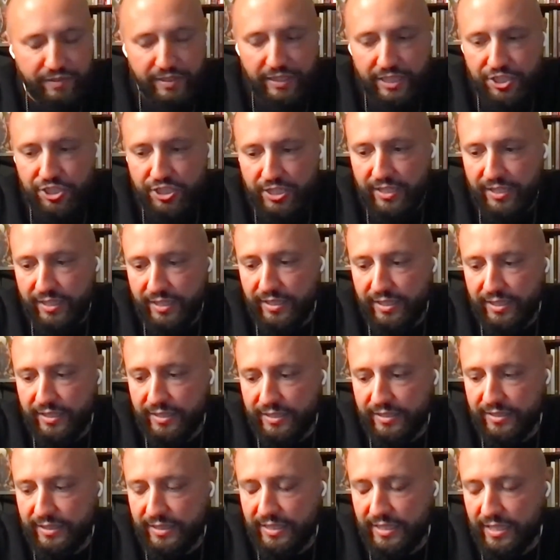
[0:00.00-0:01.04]

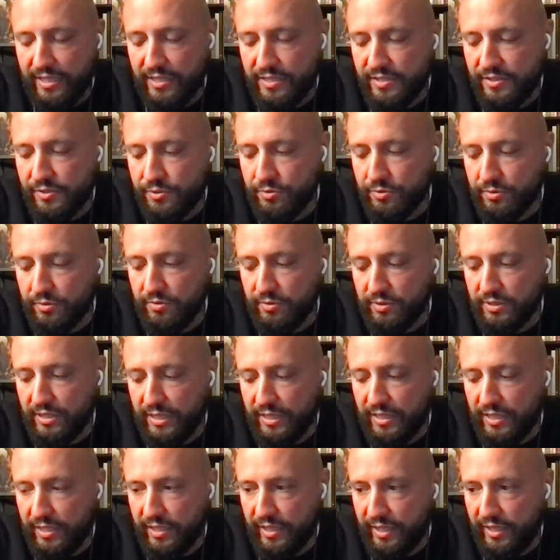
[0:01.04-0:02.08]
finishing high school,
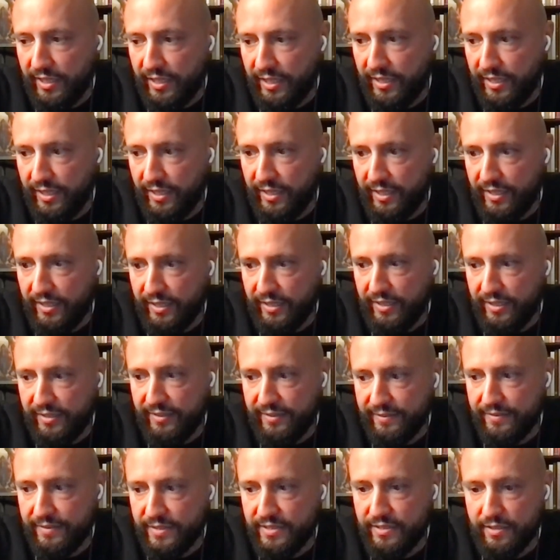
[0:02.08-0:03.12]

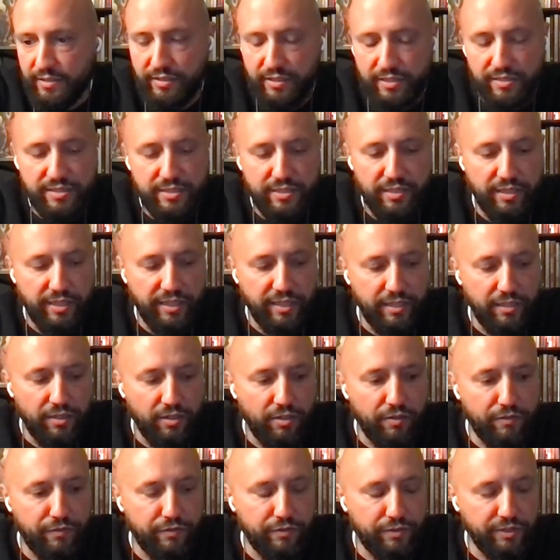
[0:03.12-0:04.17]
I started studying
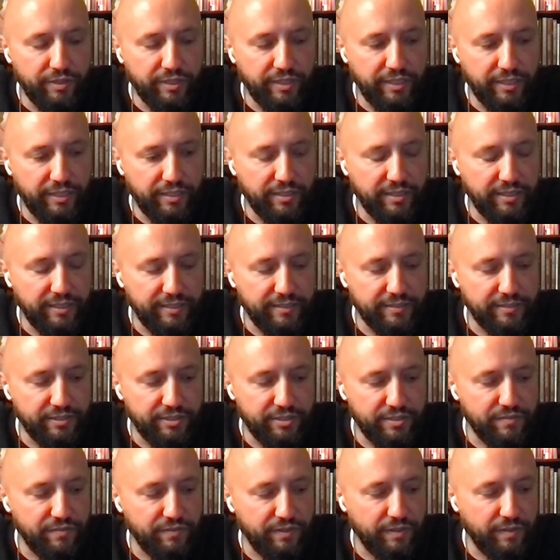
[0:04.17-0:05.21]
law for a year and
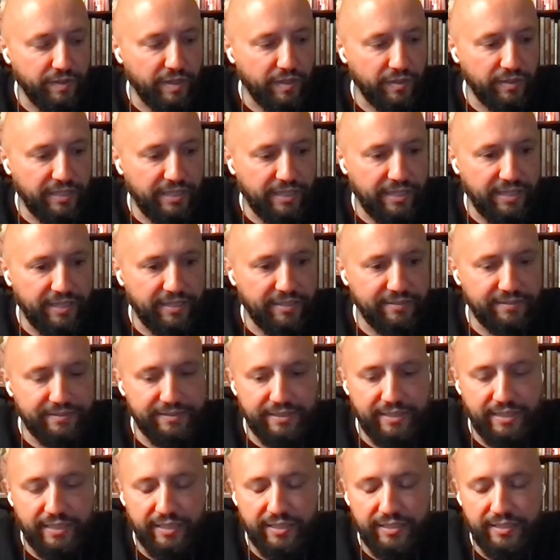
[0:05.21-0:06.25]
just found out that
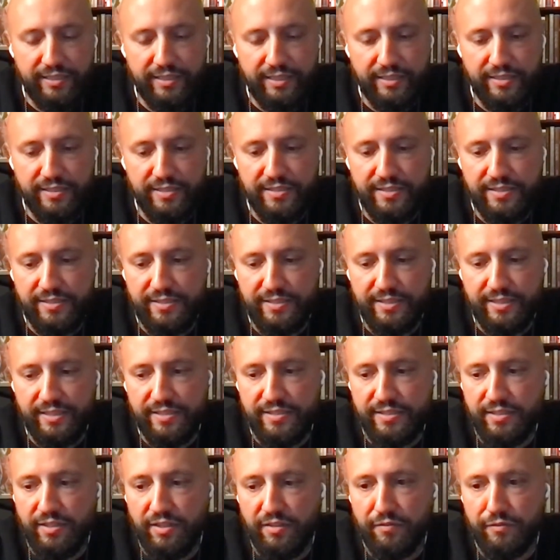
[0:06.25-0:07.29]

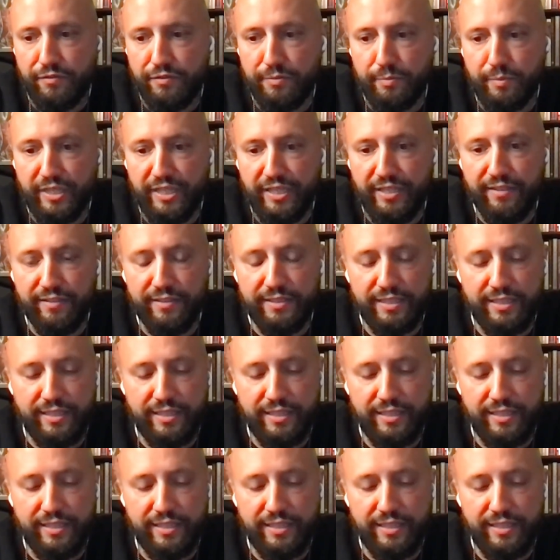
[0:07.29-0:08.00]
it's not for me,